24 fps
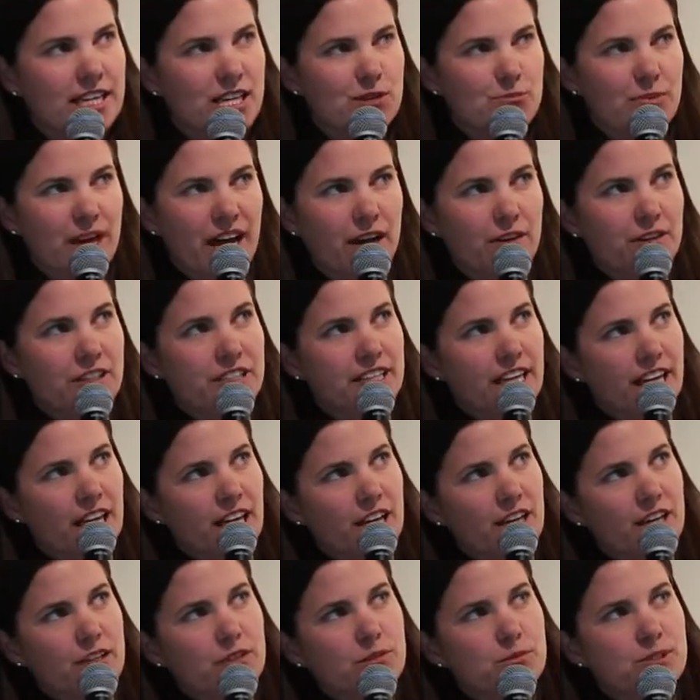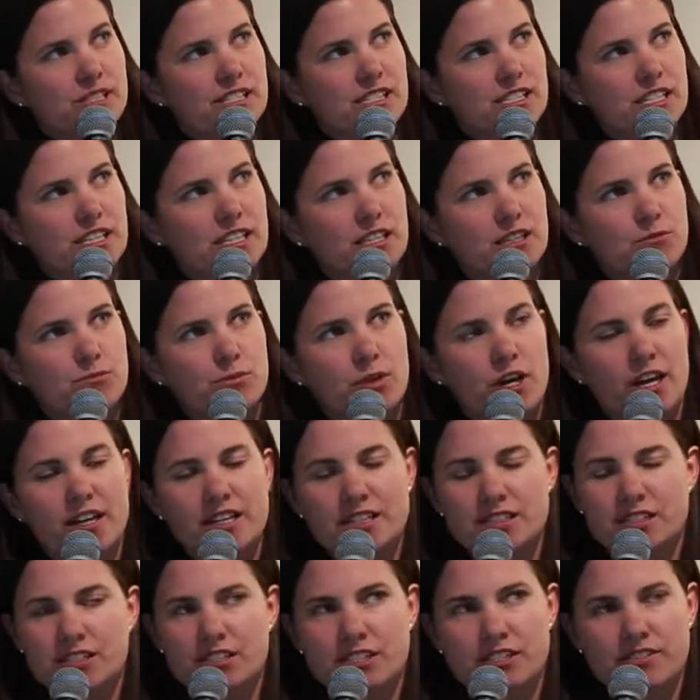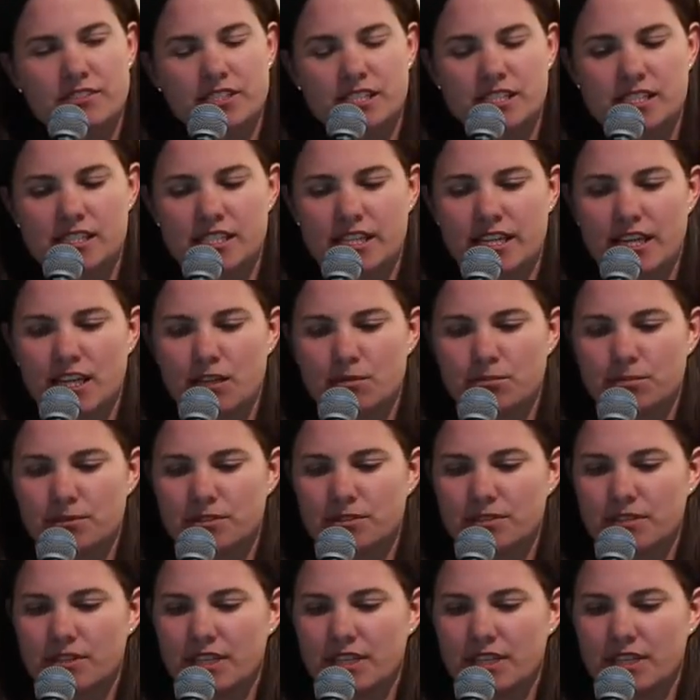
Empowered care, we're seeing products and services that help